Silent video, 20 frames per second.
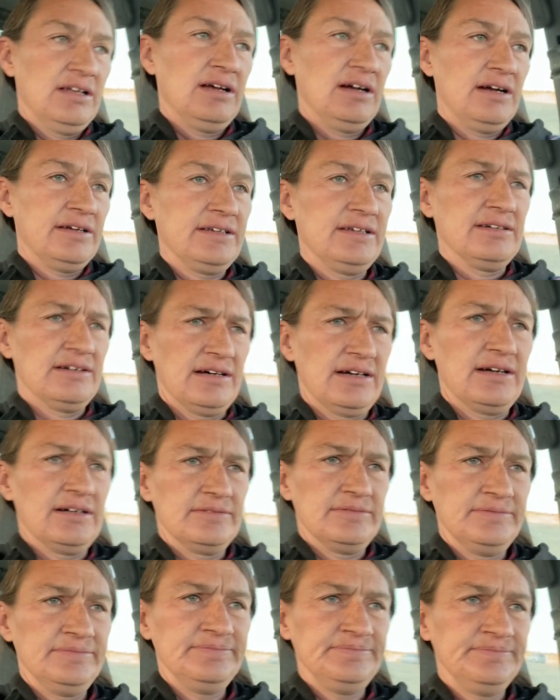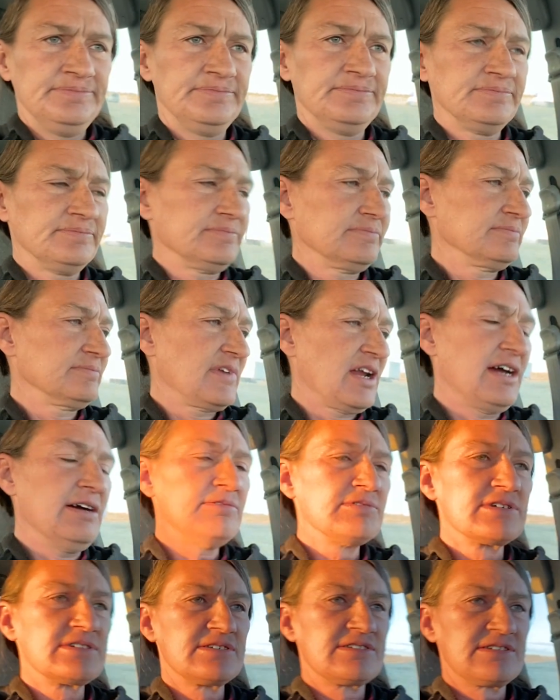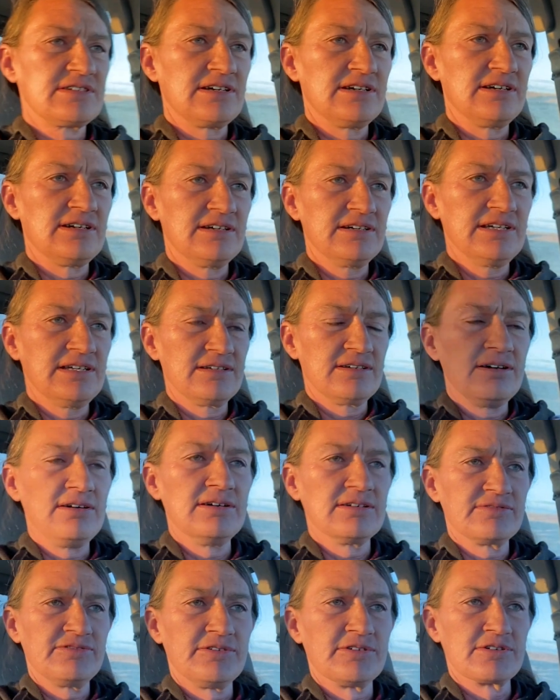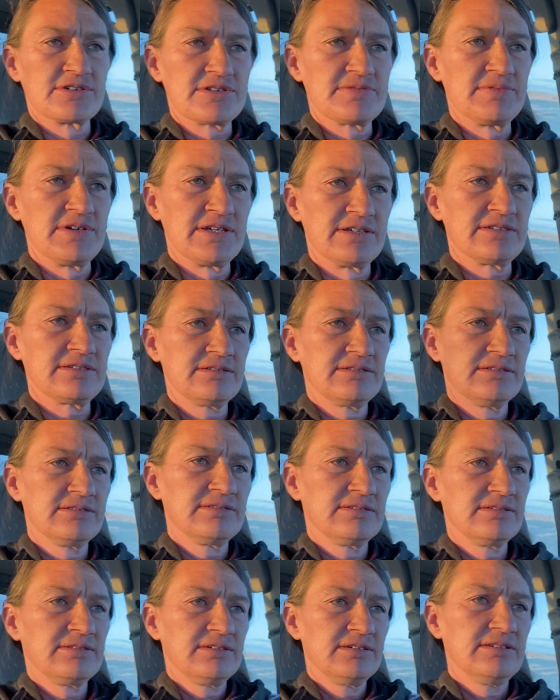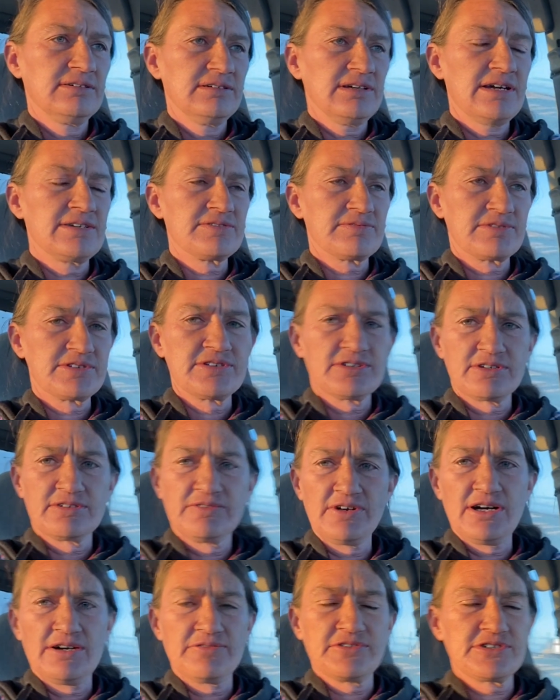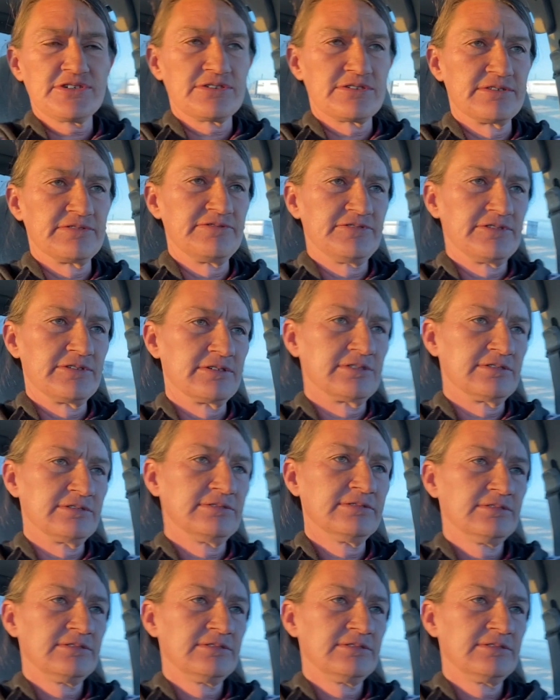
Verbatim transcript: I was in law enforcement as a reserve officer for